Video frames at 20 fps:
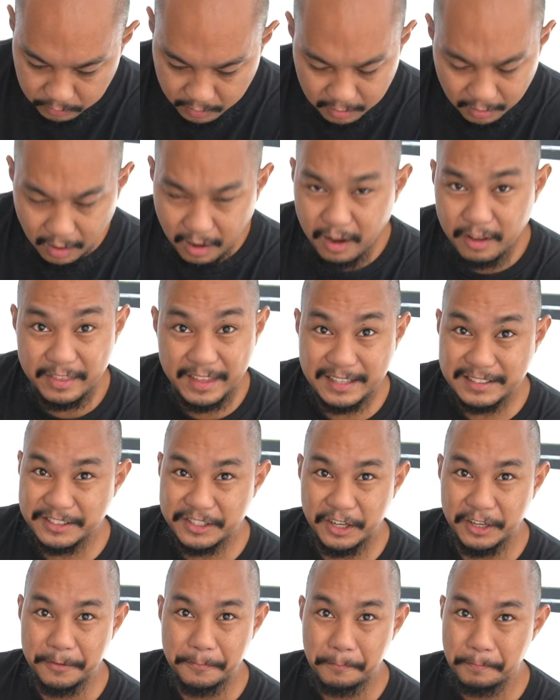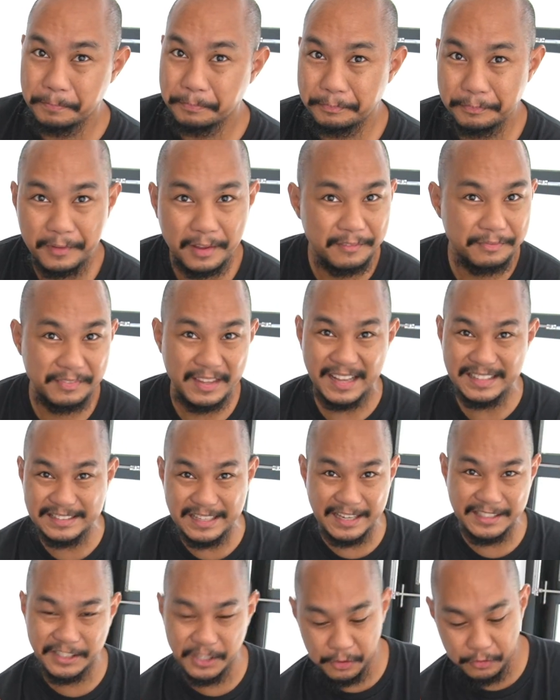Oh, that's good. That's
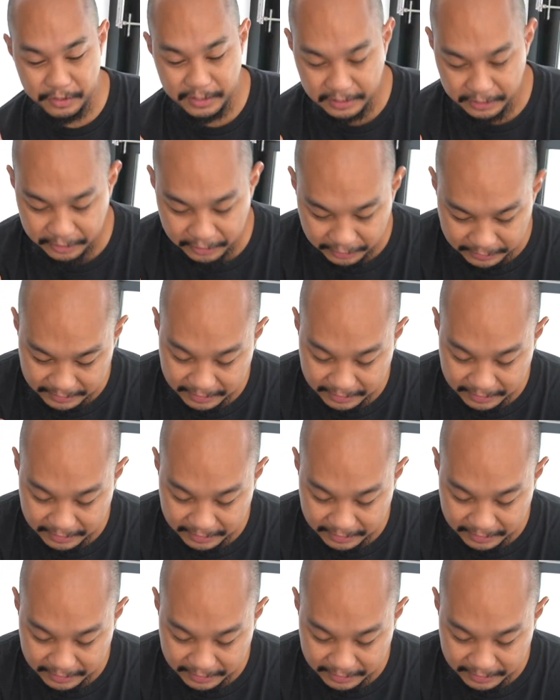actually really good.